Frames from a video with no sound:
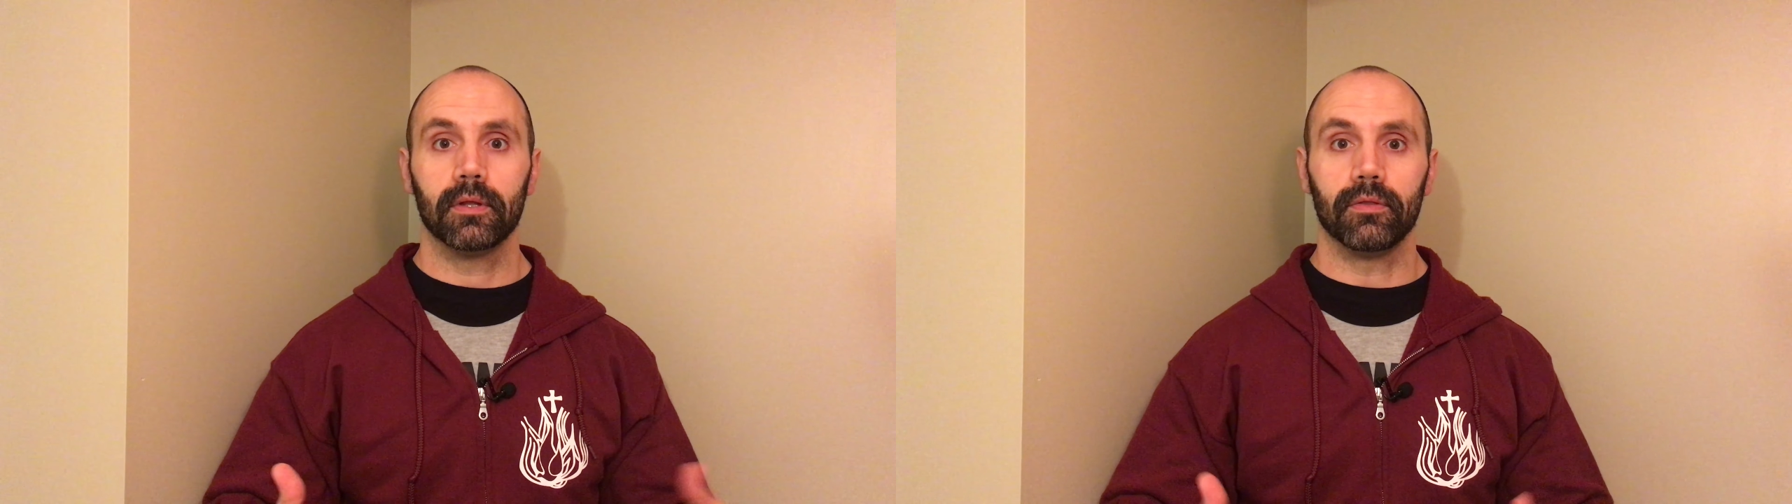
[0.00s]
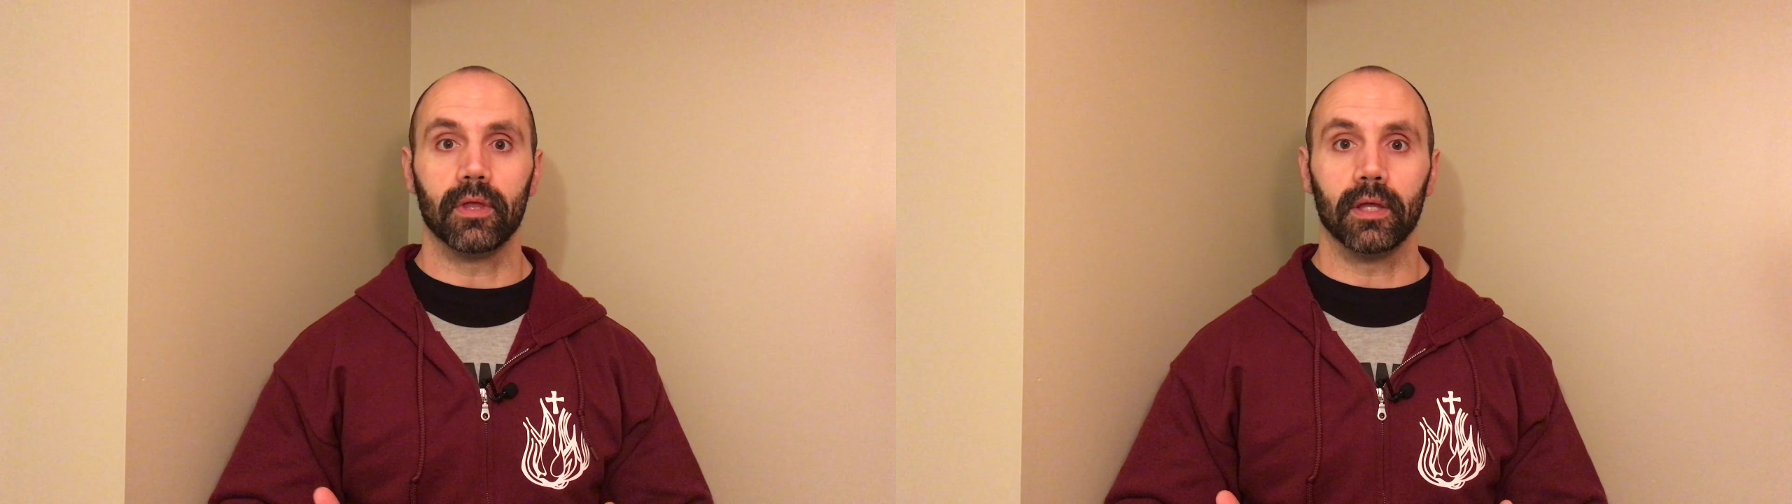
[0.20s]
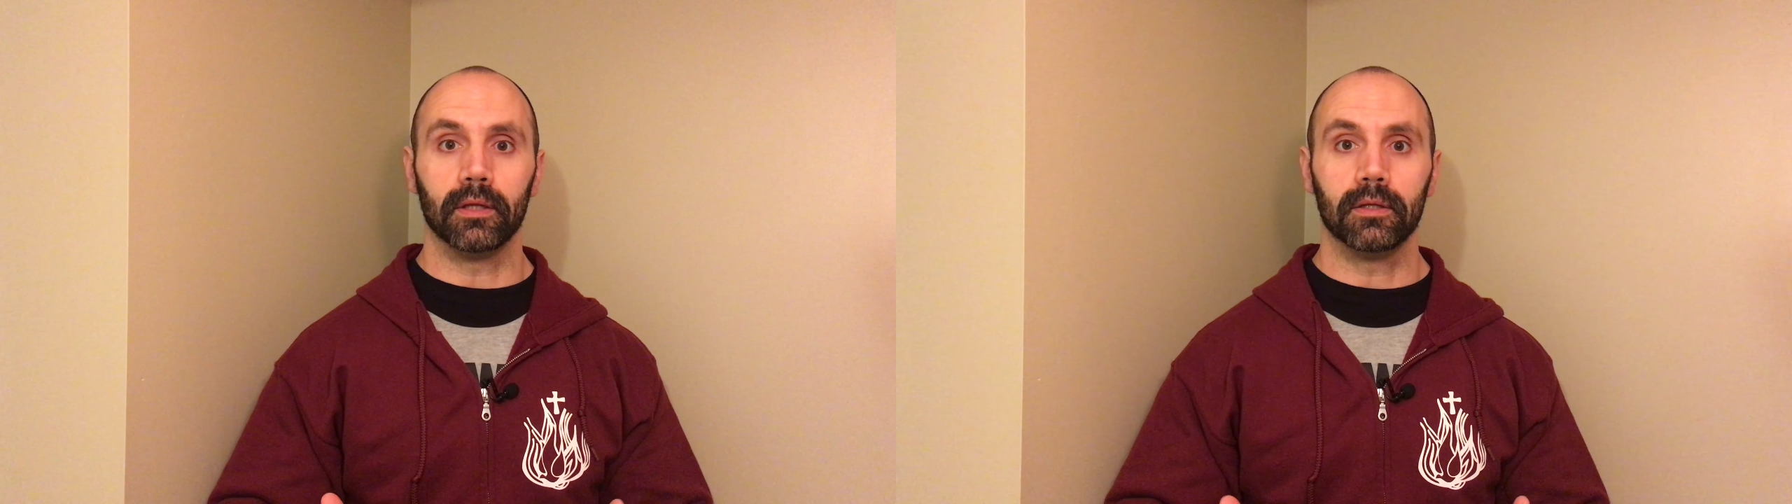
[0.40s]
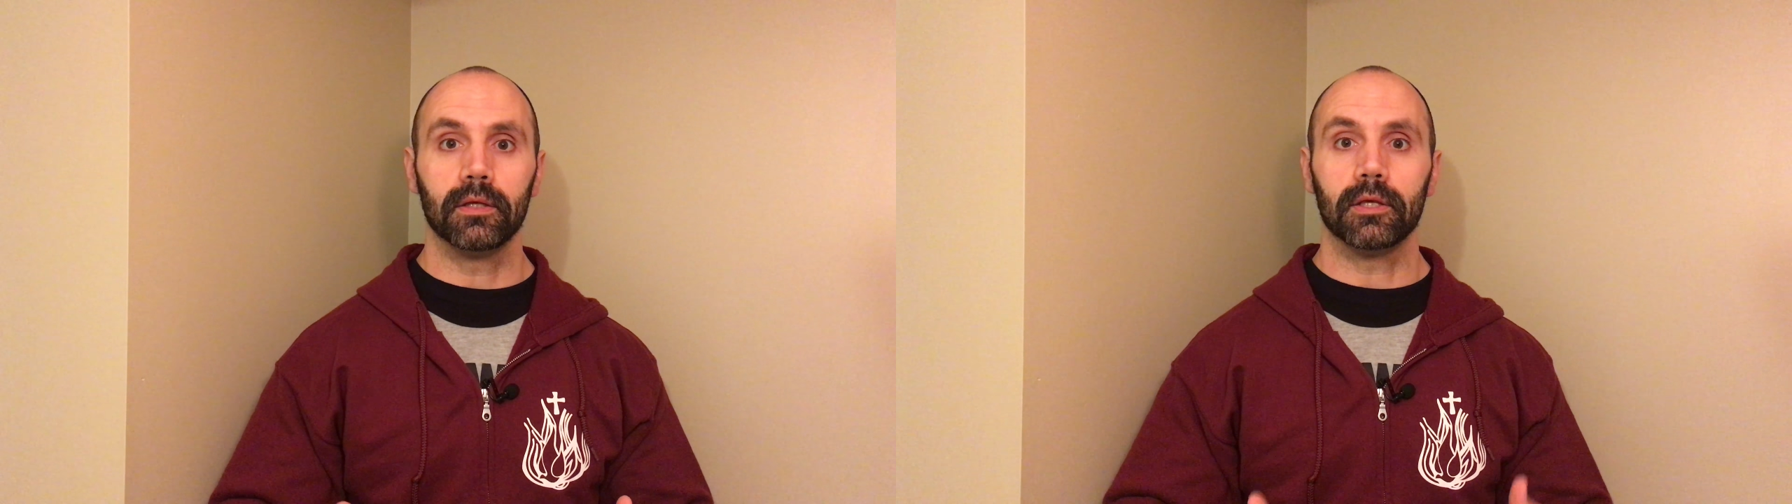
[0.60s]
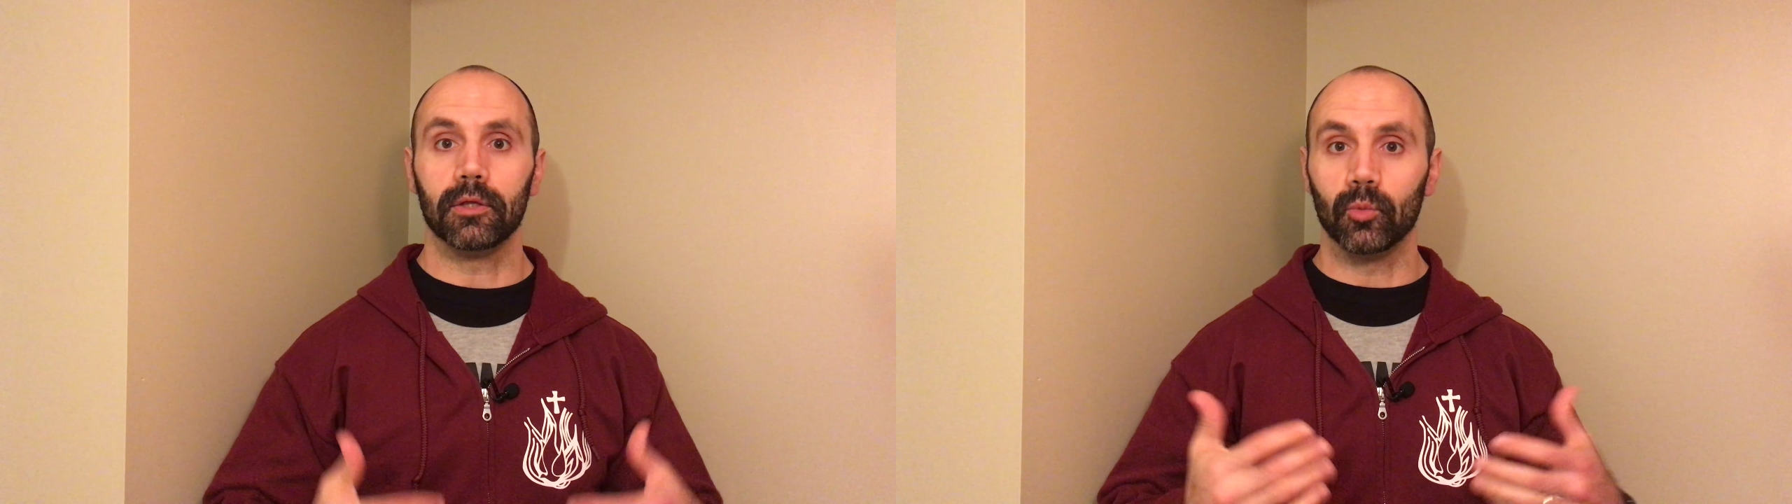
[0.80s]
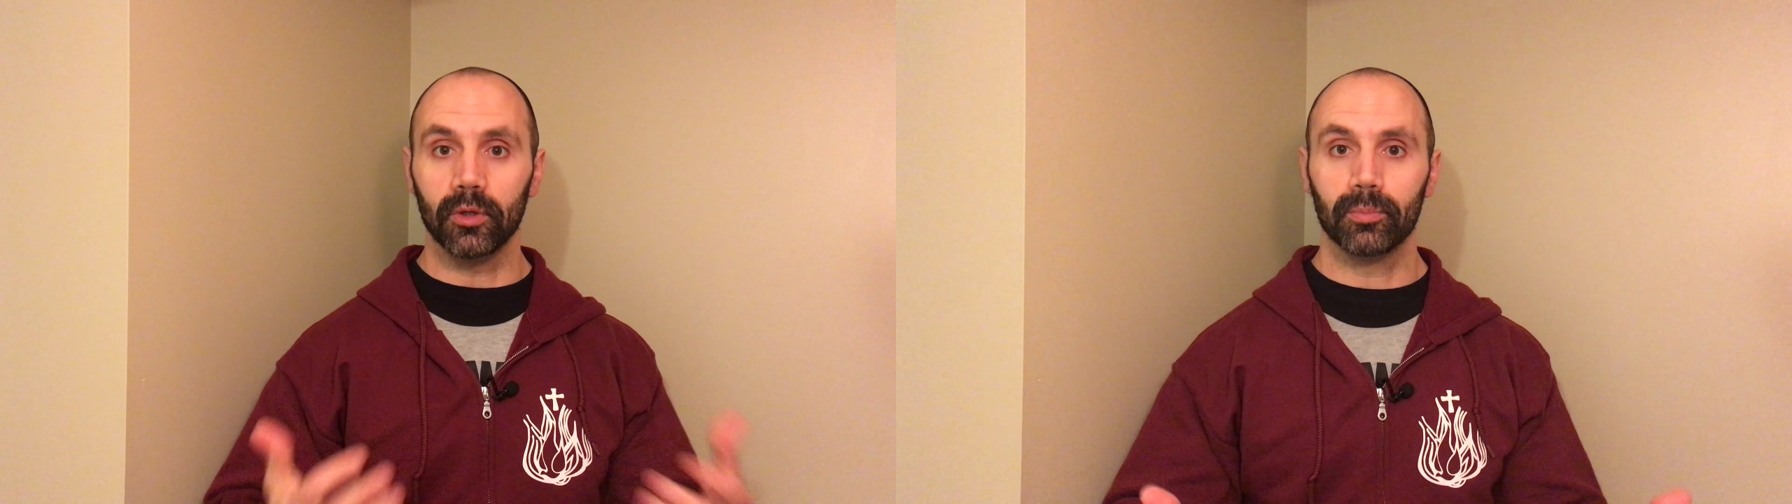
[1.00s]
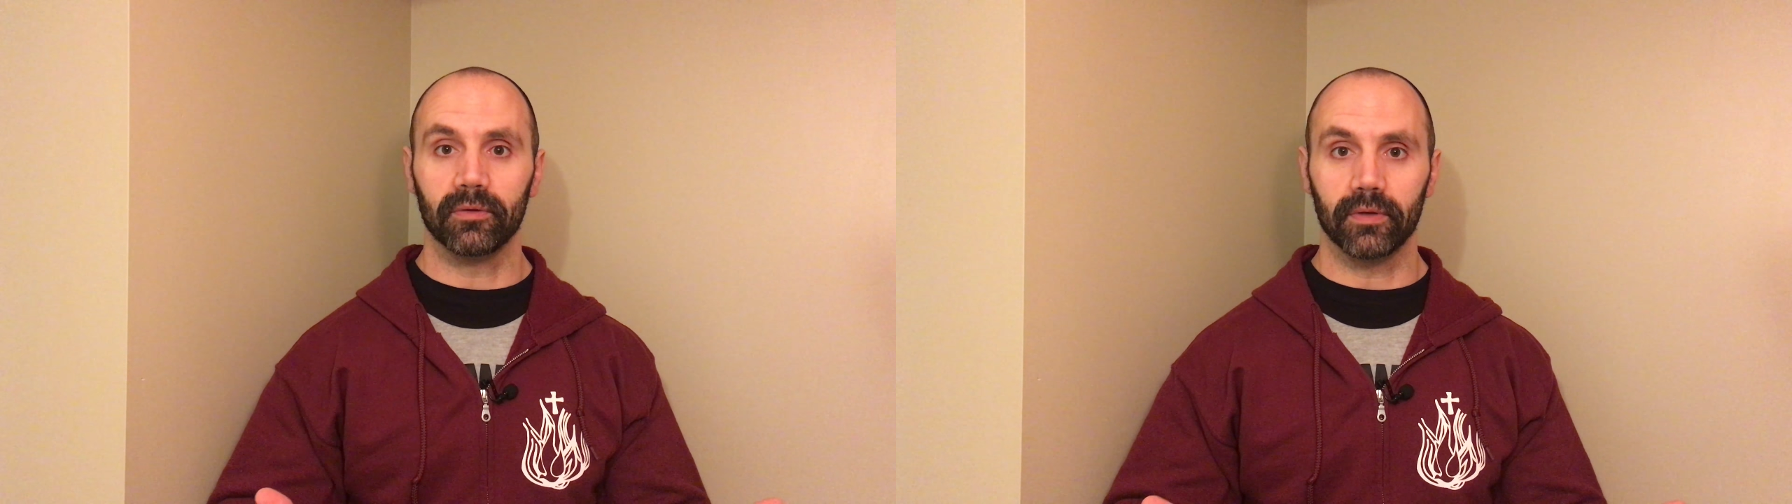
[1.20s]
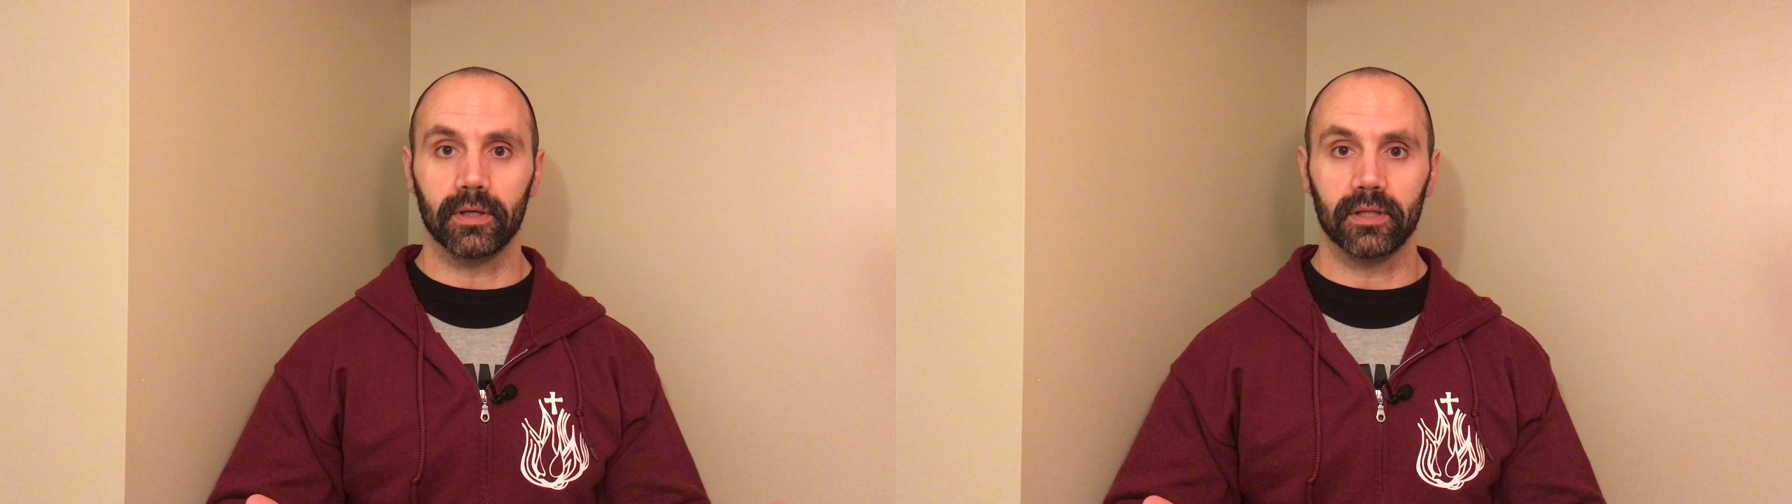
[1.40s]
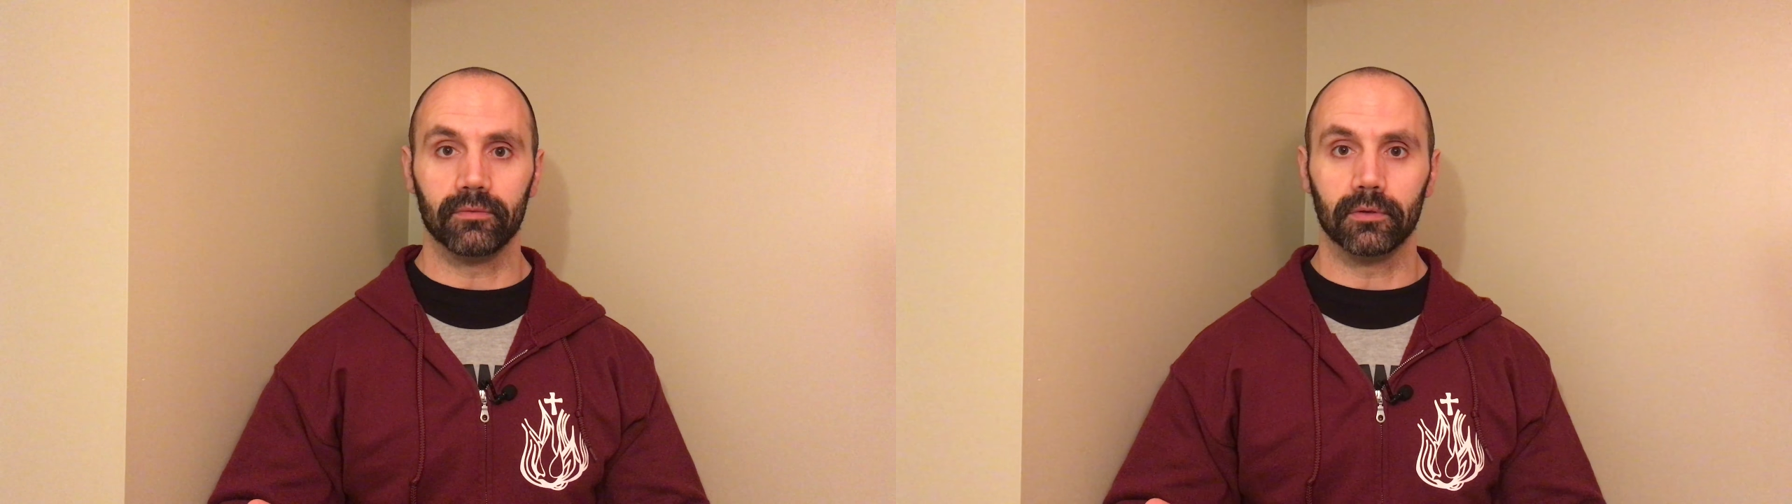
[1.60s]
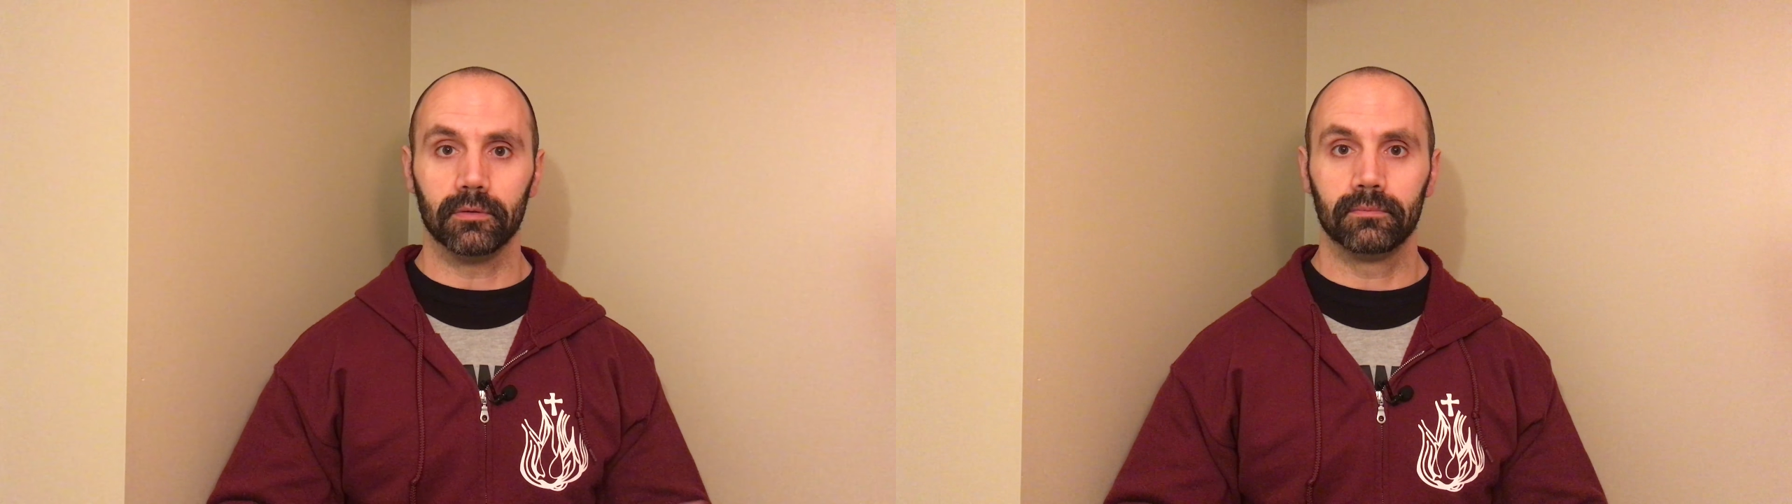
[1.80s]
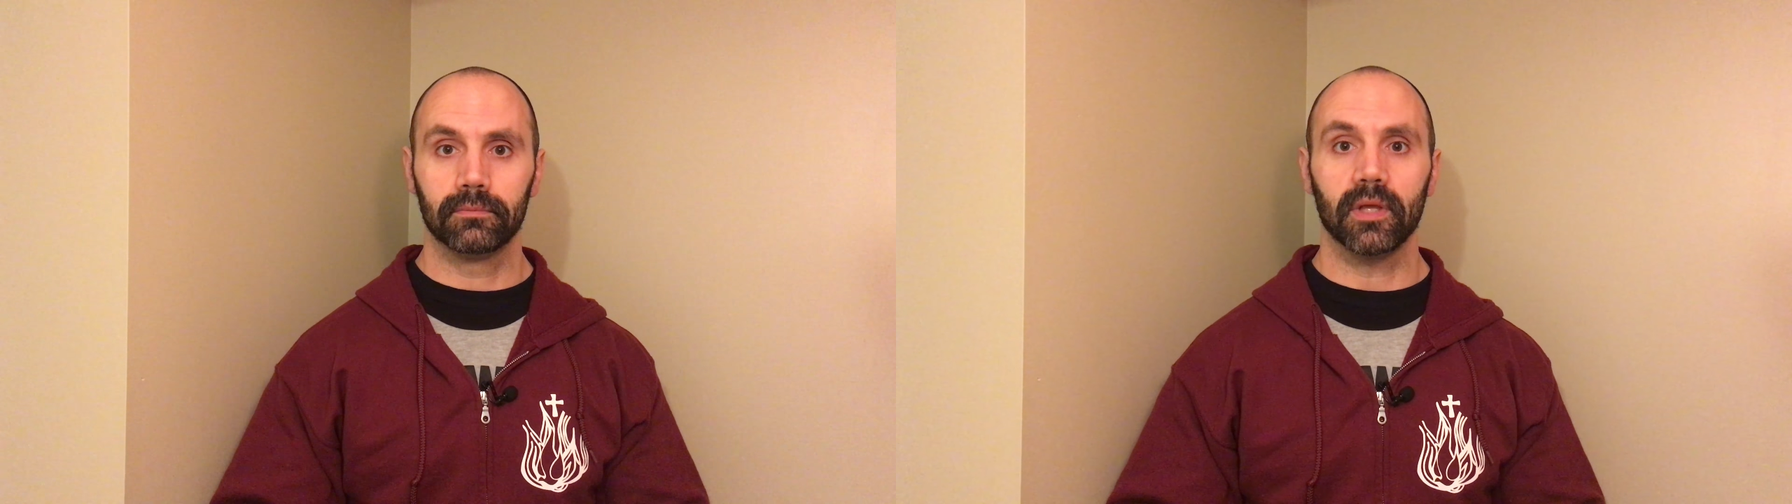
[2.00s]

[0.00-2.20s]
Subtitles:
then he would prevent evil,